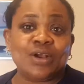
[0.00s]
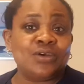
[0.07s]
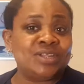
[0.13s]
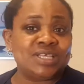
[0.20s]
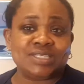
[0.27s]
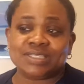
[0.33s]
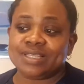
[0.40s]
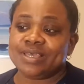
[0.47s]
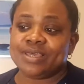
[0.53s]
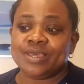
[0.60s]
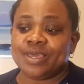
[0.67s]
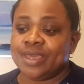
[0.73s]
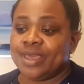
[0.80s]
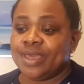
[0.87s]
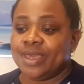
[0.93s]
Honestly,
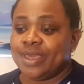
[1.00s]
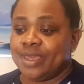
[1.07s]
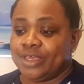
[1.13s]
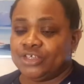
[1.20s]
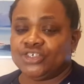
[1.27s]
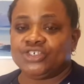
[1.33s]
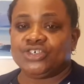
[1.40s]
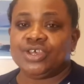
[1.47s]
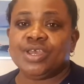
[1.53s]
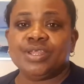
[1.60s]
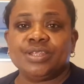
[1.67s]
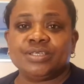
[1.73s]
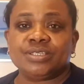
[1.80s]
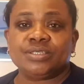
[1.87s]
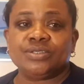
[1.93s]
SHEIN
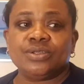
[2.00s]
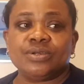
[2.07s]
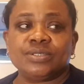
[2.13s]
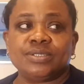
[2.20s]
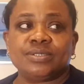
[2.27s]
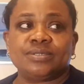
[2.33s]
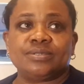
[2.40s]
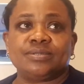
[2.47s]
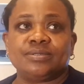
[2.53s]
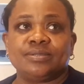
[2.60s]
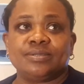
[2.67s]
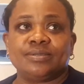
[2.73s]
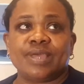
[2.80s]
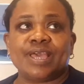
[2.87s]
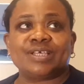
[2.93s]
is not
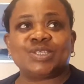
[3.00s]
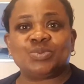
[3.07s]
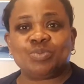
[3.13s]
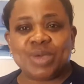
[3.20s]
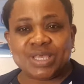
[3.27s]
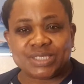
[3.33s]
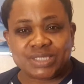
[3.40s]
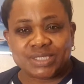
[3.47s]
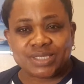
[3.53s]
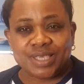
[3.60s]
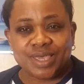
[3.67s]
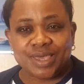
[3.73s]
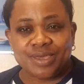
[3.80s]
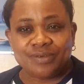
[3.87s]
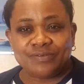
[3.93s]

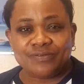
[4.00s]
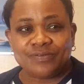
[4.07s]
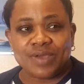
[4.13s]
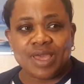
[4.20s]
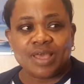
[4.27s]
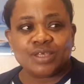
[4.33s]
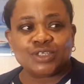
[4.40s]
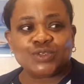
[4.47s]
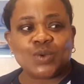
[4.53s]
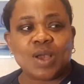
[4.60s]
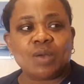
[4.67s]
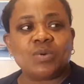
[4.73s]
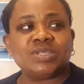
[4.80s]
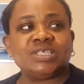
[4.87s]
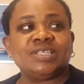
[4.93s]
expensive, so
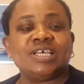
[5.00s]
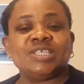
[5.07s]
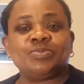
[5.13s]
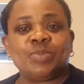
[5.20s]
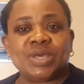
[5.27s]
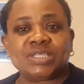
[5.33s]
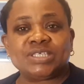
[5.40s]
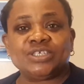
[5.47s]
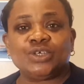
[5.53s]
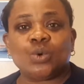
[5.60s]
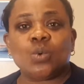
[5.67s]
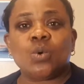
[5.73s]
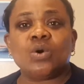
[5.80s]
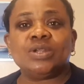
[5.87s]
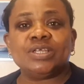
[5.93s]
I wasn't expecting the
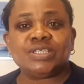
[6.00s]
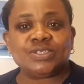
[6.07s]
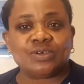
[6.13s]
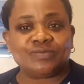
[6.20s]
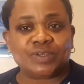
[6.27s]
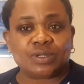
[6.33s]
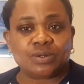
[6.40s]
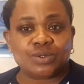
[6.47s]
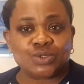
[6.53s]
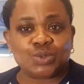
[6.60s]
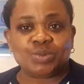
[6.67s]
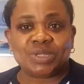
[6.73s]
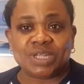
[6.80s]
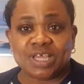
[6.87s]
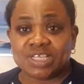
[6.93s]
quality of the clothes to
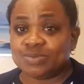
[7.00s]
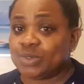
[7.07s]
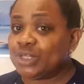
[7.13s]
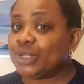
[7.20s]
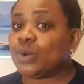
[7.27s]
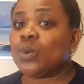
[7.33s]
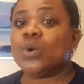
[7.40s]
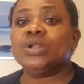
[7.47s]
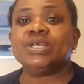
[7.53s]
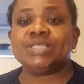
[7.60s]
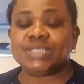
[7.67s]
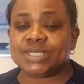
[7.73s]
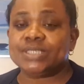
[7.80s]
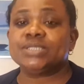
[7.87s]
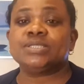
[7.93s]
be nice, but the
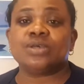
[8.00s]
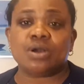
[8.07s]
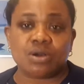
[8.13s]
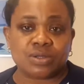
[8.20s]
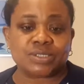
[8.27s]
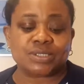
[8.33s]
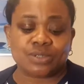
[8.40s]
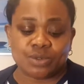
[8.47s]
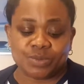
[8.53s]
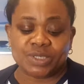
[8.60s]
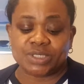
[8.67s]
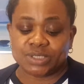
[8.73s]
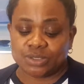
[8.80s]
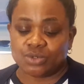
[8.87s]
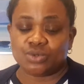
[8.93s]
quality is awesome.
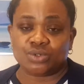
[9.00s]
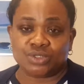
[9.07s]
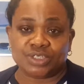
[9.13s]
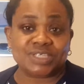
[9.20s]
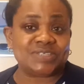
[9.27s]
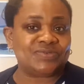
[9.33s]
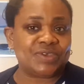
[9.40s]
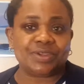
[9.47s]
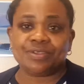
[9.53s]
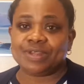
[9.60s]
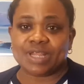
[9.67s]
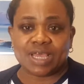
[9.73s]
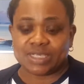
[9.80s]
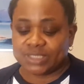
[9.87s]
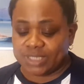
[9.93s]
It's good. It's very
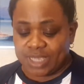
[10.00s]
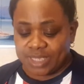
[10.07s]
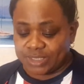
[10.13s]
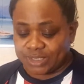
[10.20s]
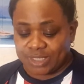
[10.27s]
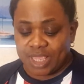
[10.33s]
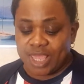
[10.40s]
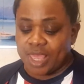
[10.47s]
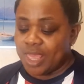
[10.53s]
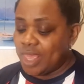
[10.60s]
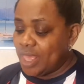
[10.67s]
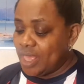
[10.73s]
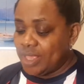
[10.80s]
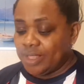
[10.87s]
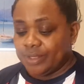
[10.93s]
nice, guys.
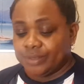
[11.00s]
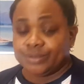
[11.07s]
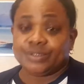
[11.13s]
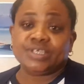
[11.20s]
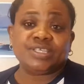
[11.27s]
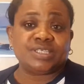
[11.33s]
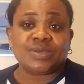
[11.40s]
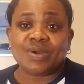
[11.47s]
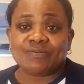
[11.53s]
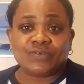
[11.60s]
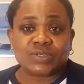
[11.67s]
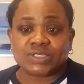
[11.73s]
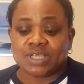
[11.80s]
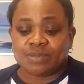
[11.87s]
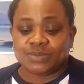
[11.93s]
This is our
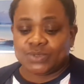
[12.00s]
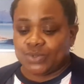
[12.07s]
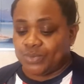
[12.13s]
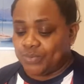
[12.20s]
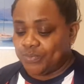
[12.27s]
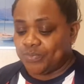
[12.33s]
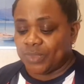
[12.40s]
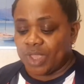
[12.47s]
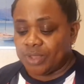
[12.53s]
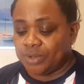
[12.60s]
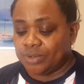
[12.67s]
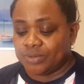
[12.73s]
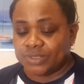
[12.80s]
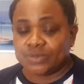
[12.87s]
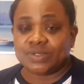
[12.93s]
first time, so I don't
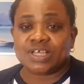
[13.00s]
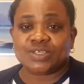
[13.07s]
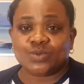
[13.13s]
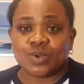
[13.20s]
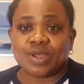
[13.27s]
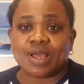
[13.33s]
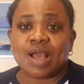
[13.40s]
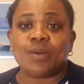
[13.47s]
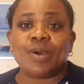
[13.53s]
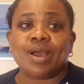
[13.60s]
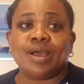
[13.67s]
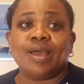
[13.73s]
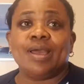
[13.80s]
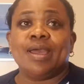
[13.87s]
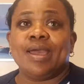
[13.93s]
know. So that's why
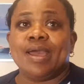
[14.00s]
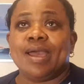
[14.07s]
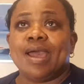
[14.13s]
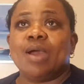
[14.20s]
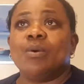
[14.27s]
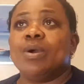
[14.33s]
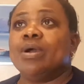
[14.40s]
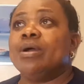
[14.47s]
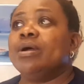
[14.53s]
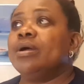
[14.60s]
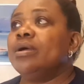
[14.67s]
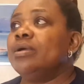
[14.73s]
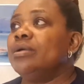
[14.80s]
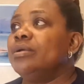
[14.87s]
our